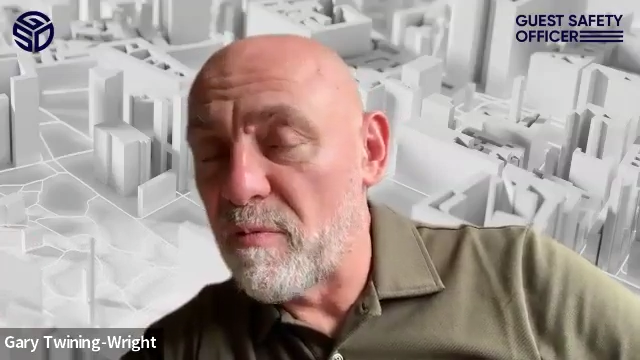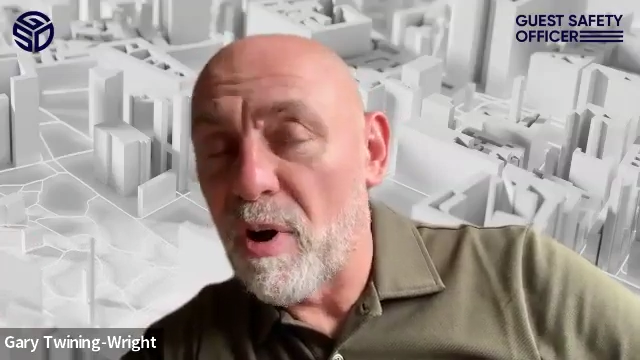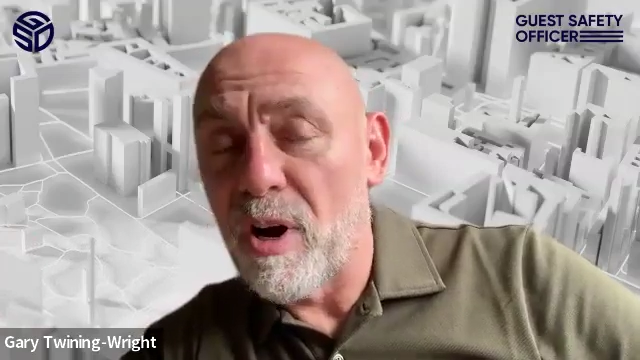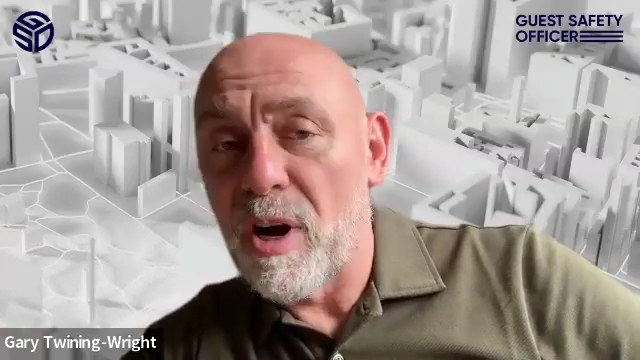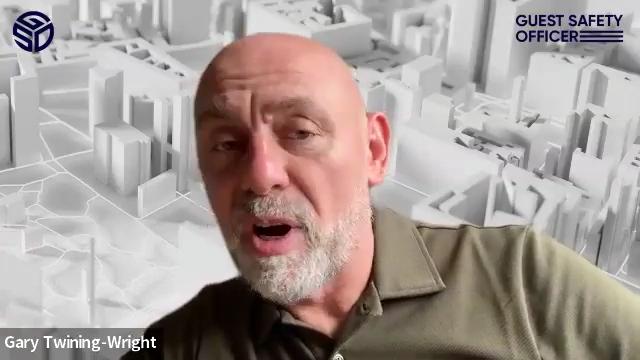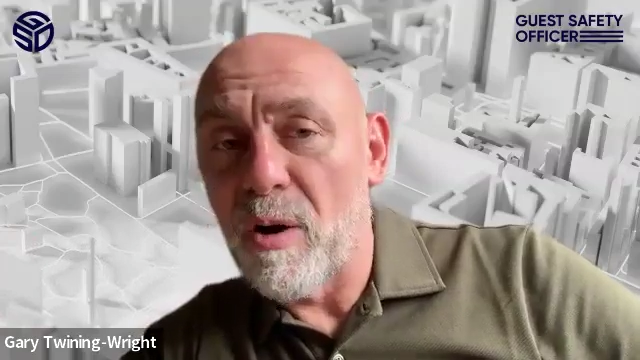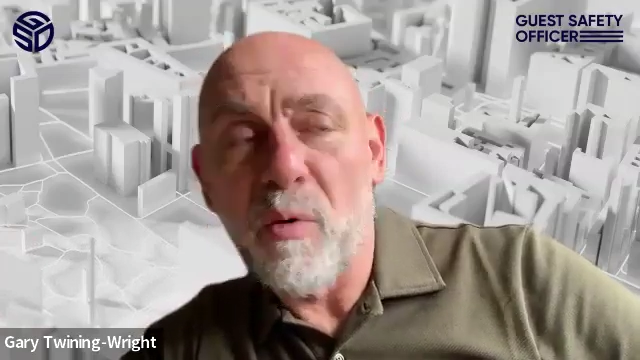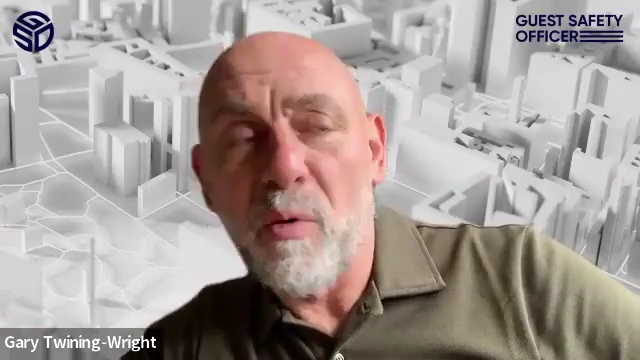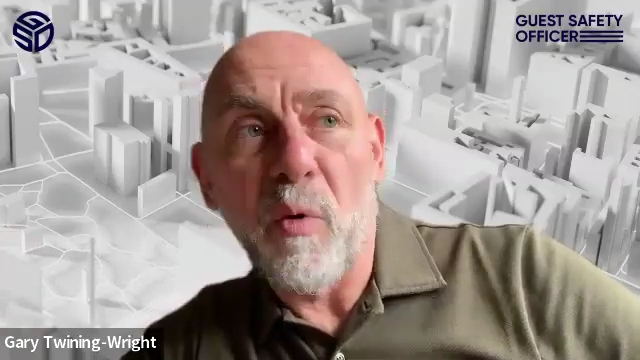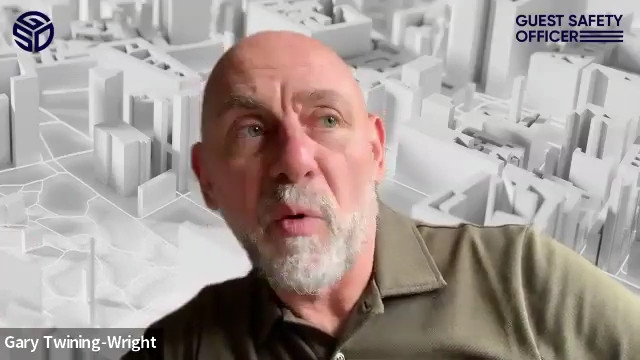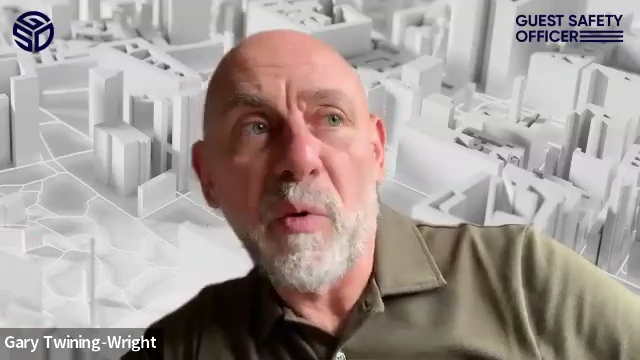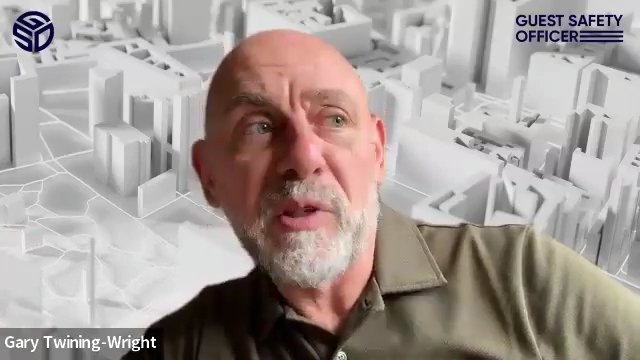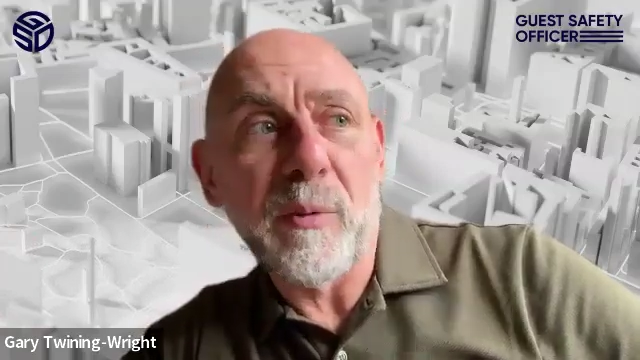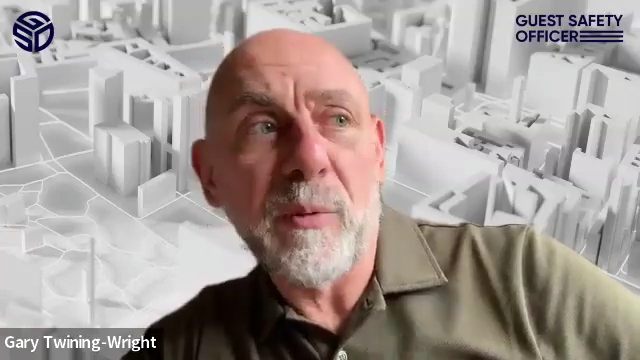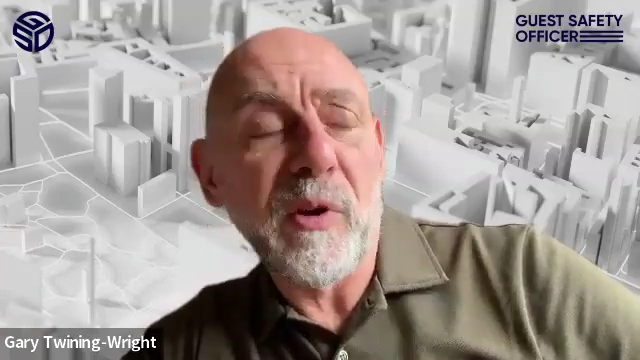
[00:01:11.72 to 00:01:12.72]
what
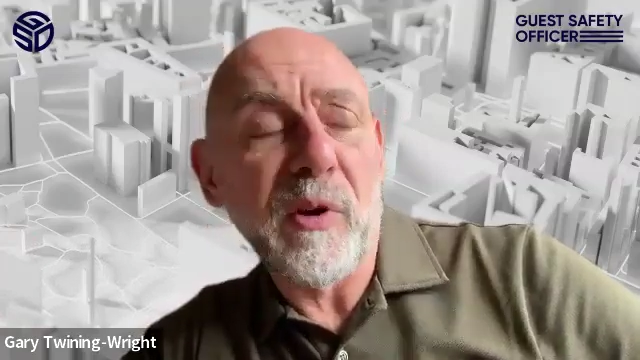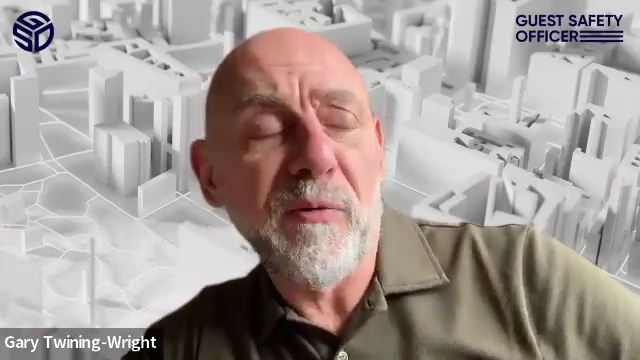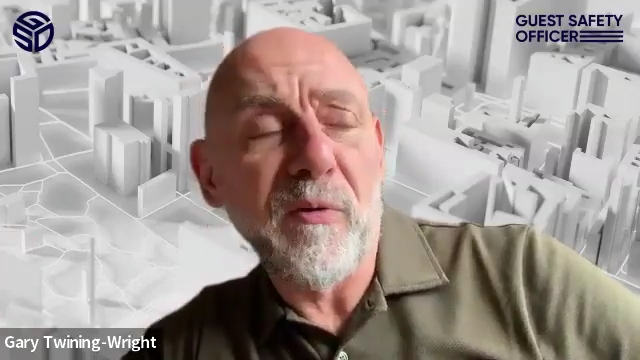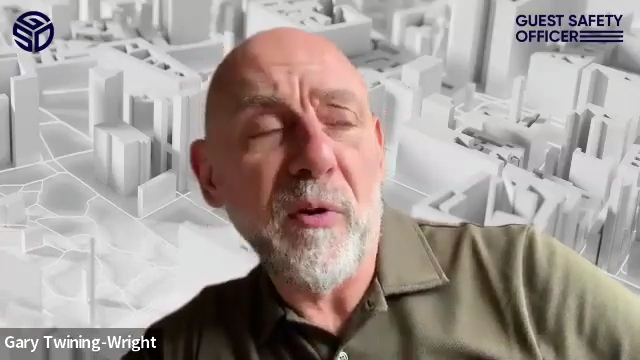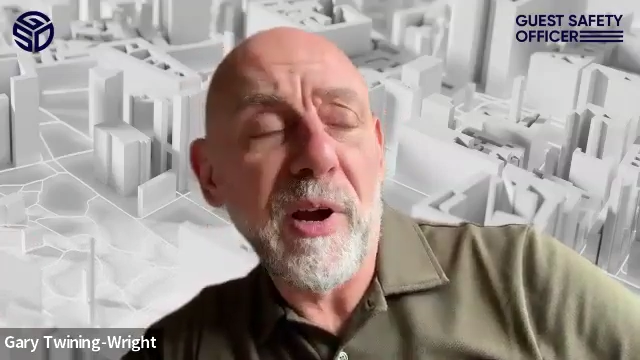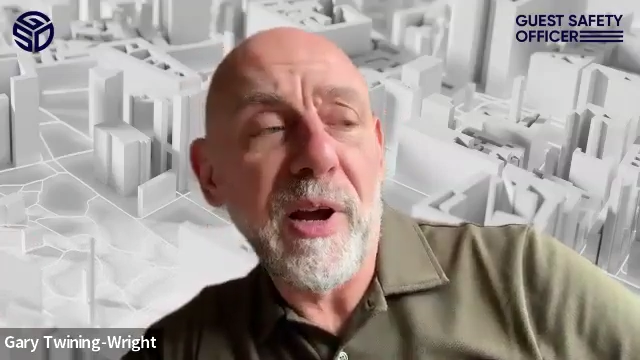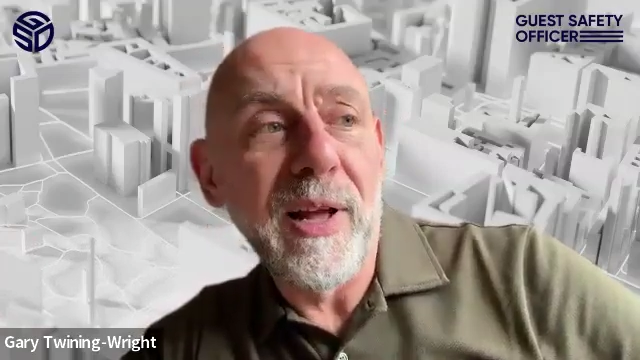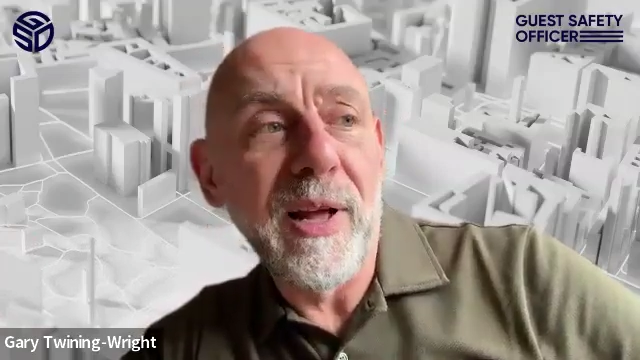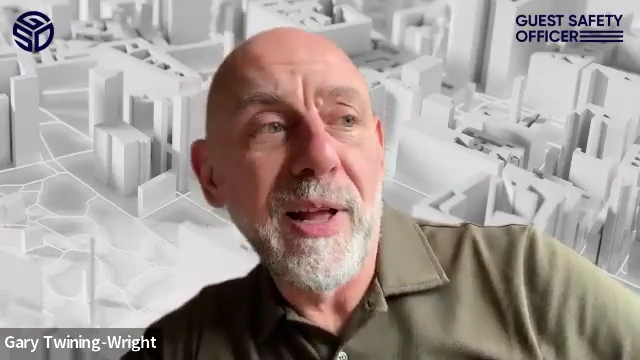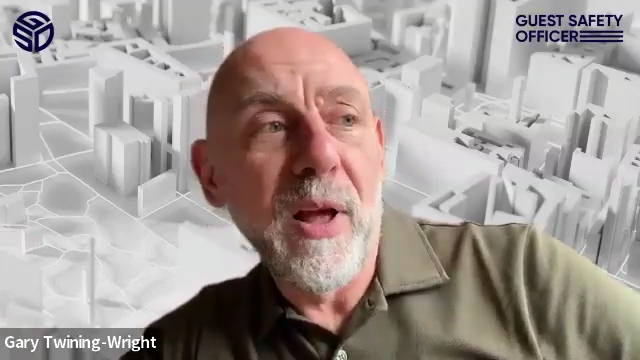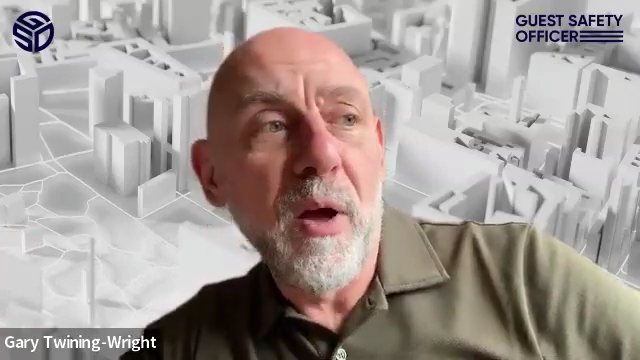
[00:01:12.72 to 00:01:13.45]
words I'm looking for here,